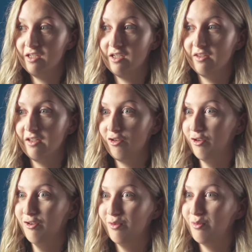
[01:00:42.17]
and then
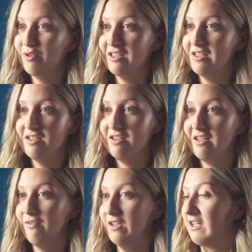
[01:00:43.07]
just do it and
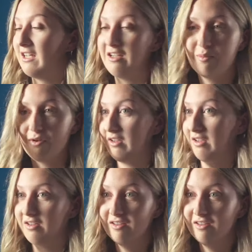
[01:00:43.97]
never let anybody